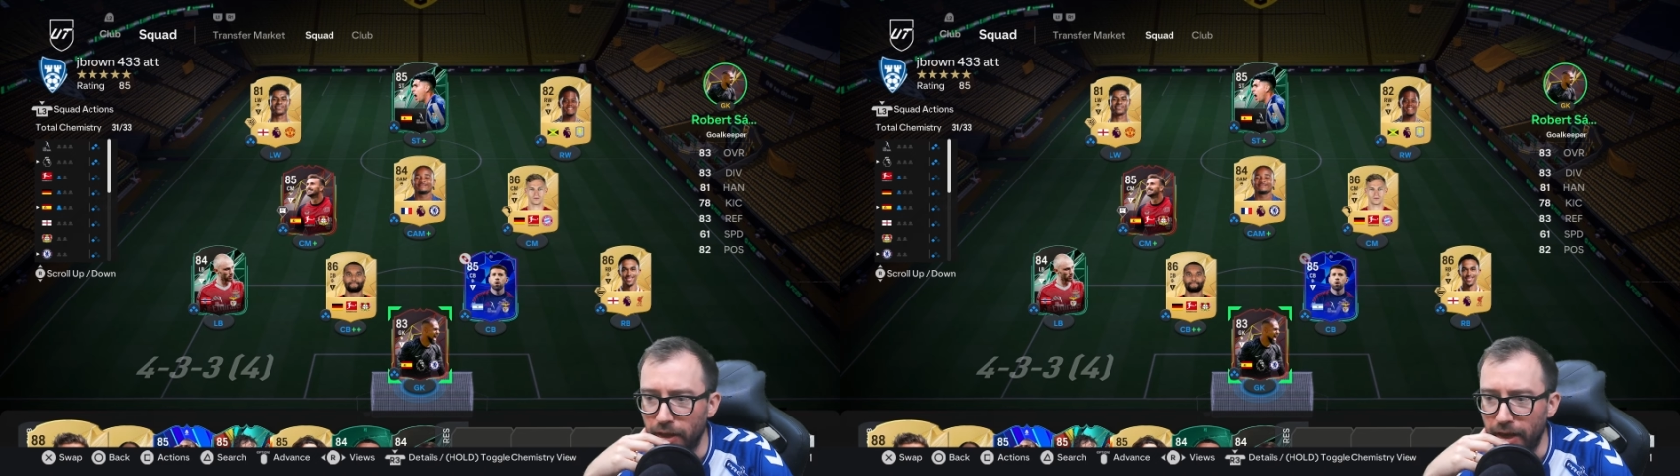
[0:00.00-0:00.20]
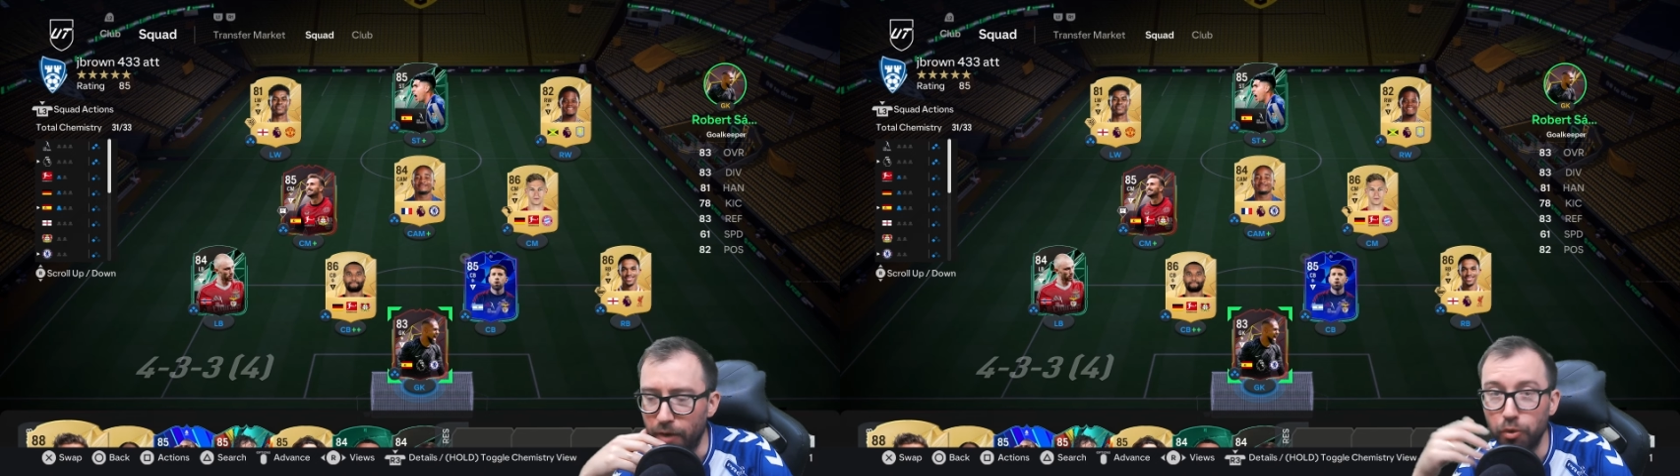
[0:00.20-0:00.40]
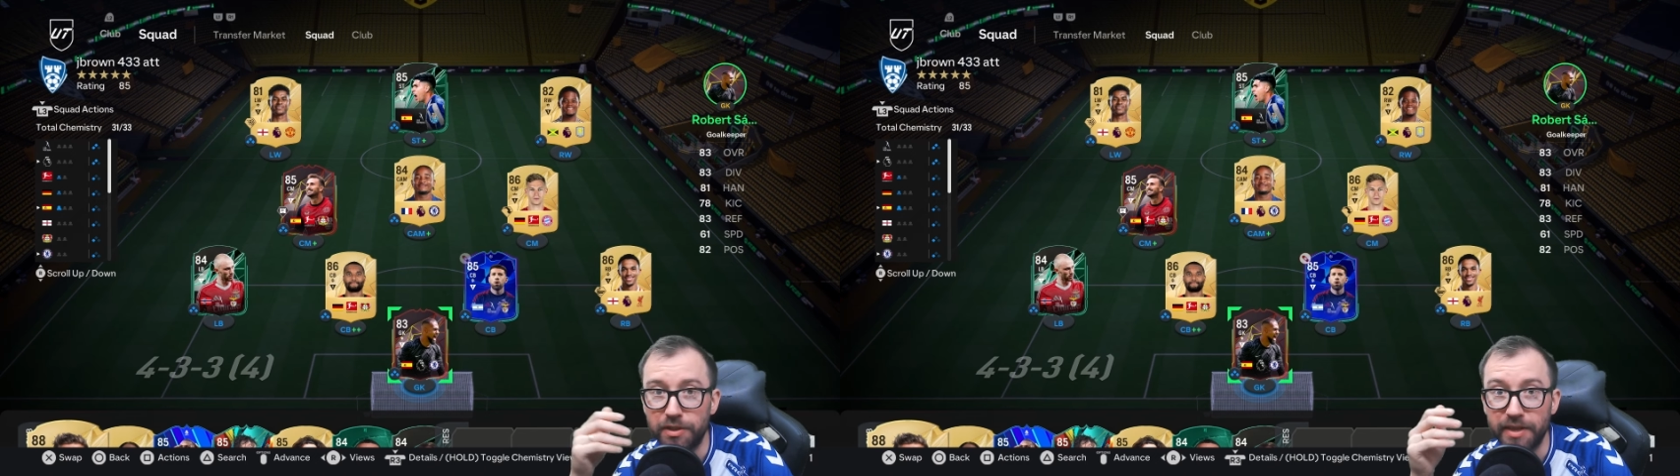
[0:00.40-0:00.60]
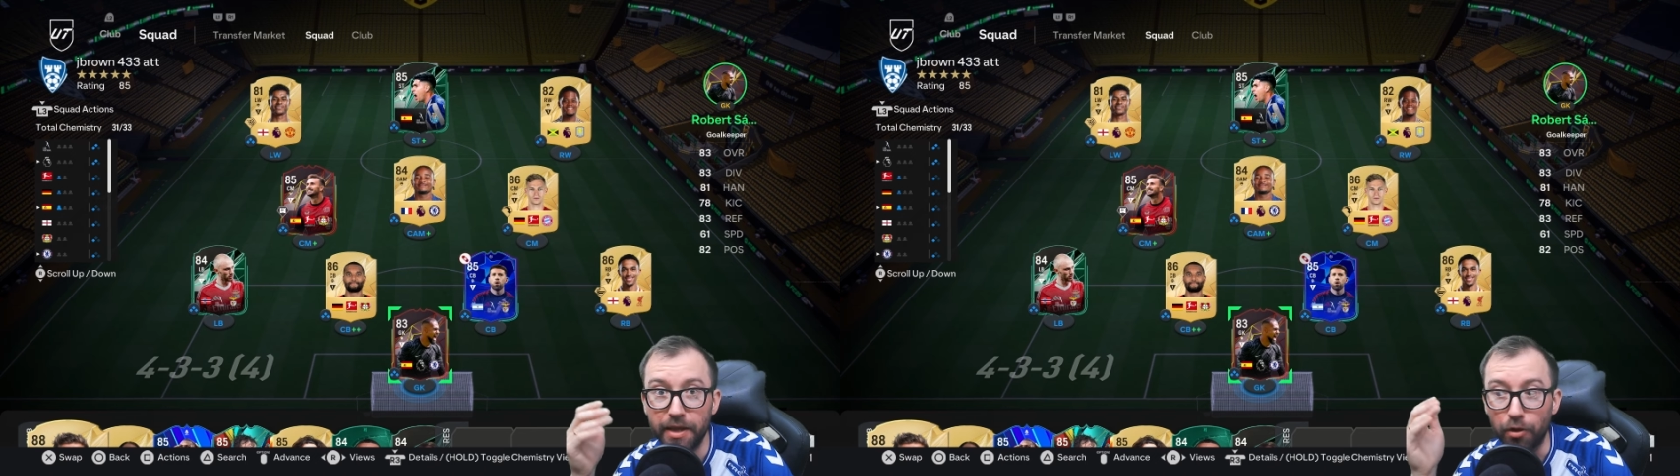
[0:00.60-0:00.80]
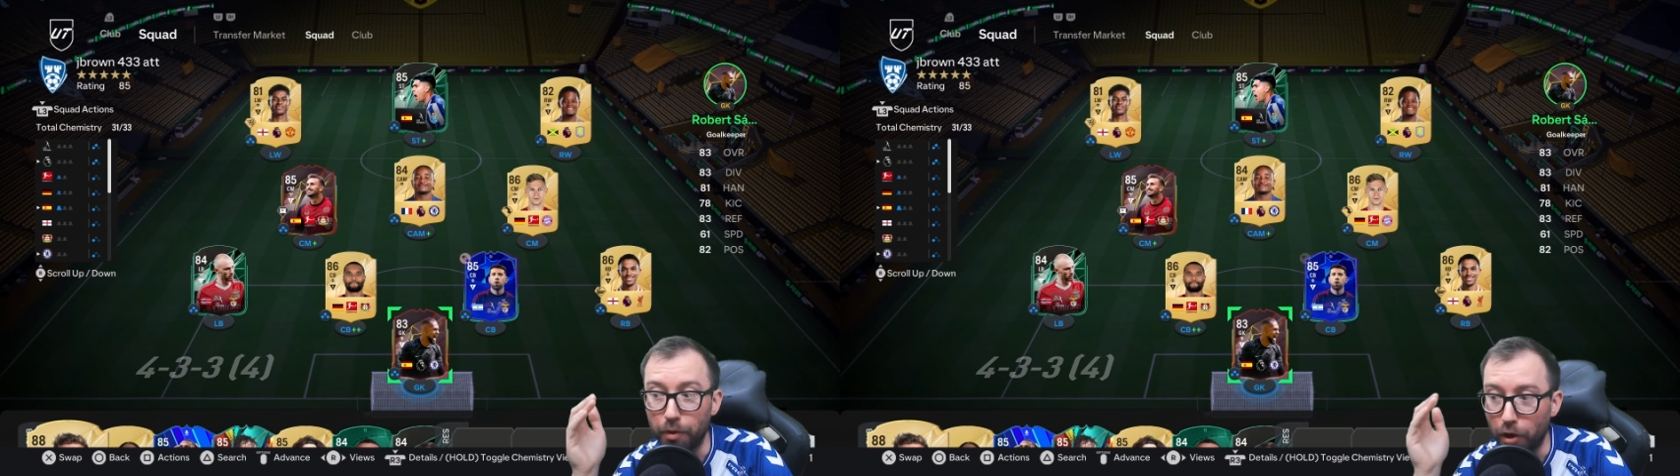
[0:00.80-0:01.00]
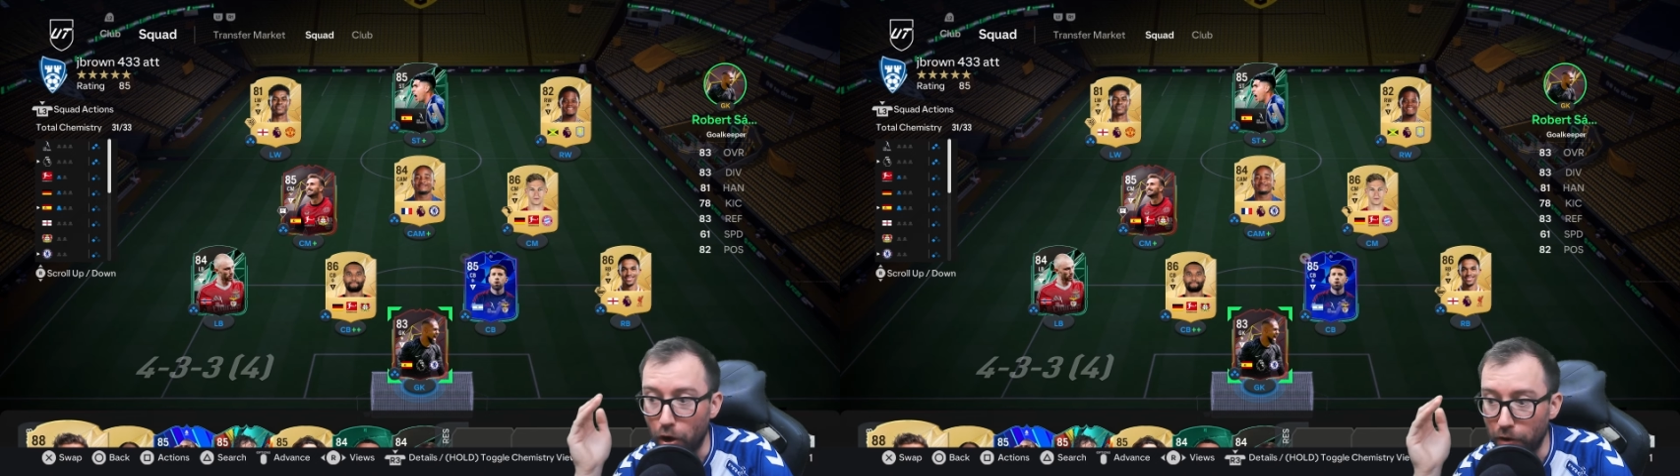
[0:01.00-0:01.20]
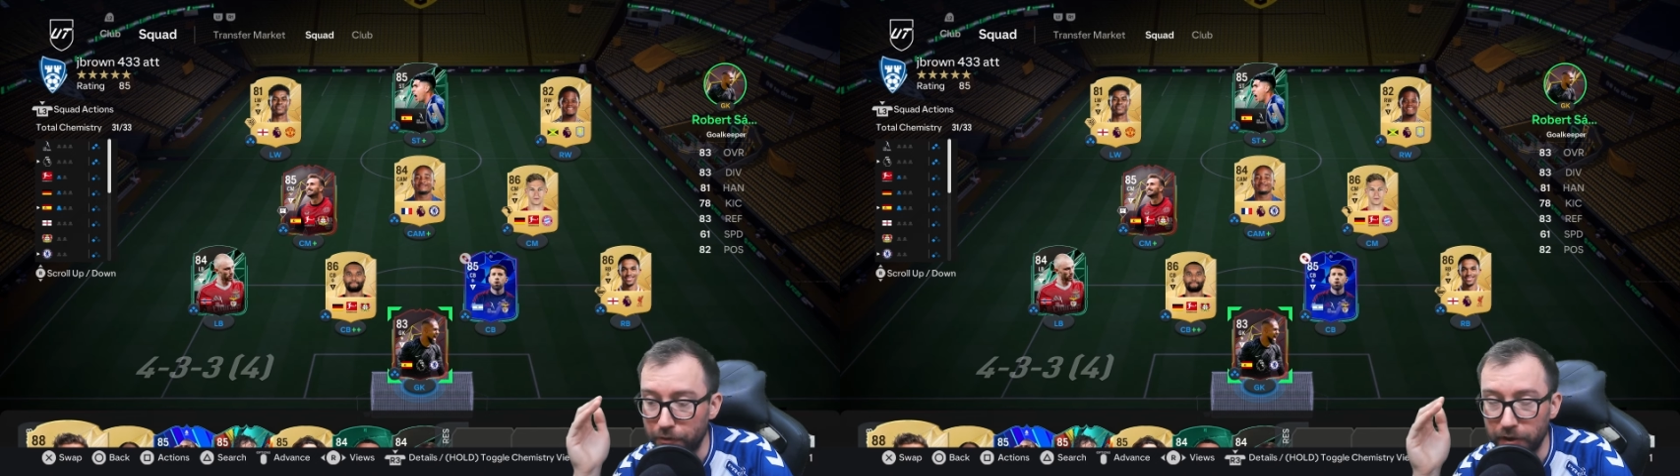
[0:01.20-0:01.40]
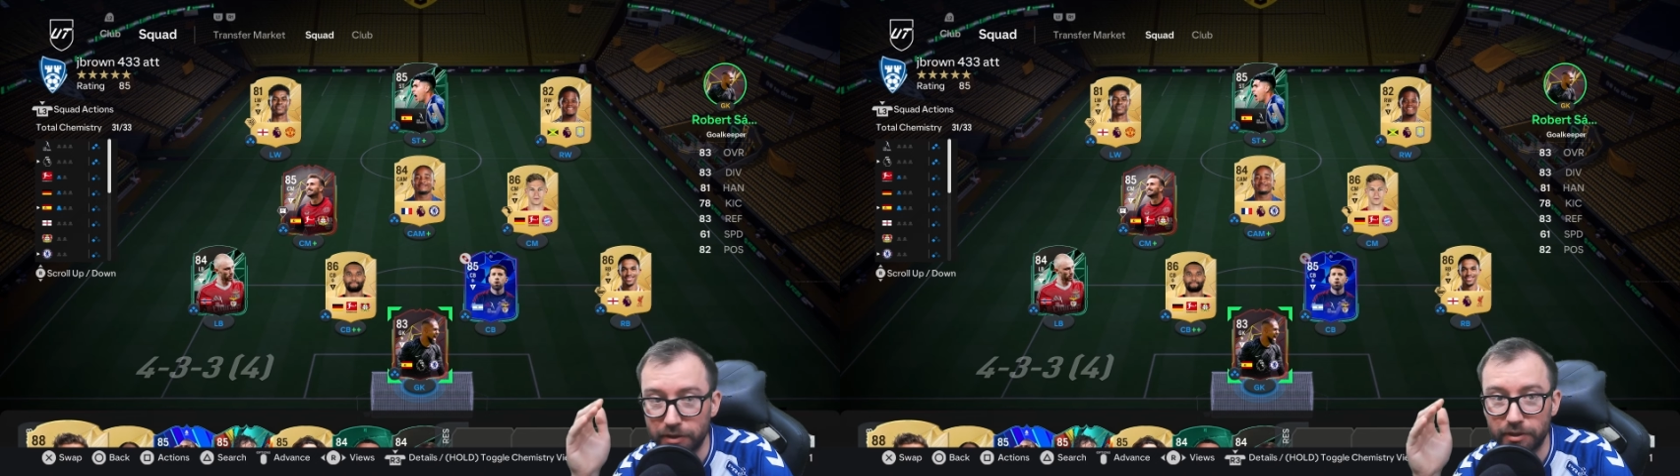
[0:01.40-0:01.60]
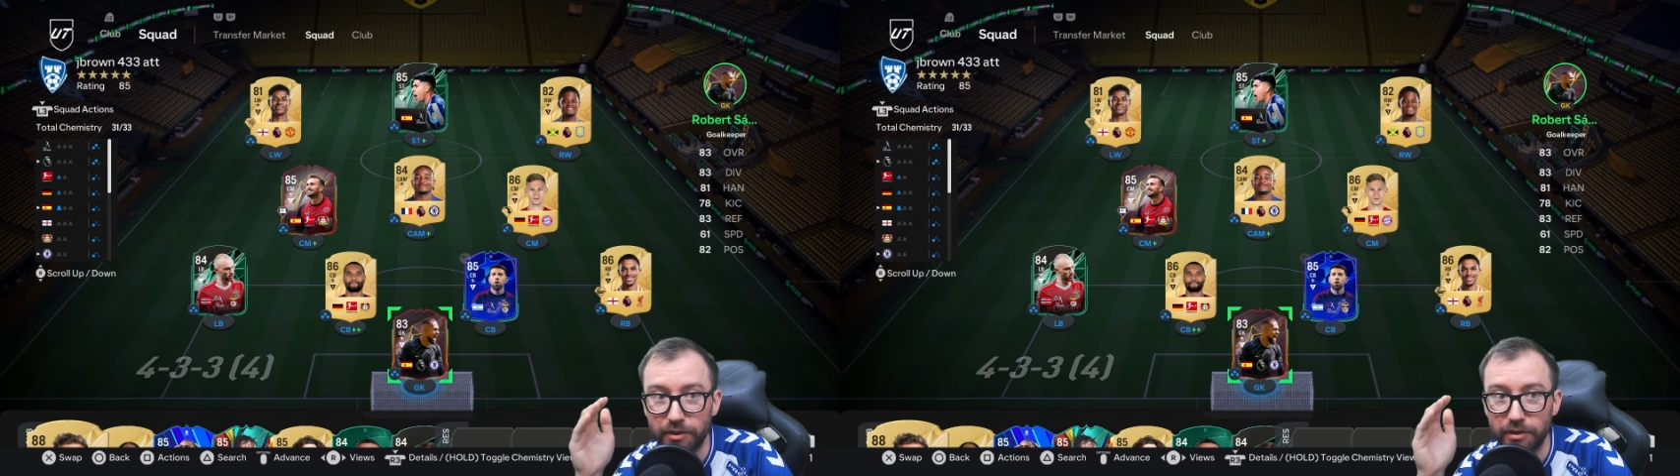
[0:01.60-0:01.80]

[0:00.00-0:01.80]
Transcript: I would say though the offense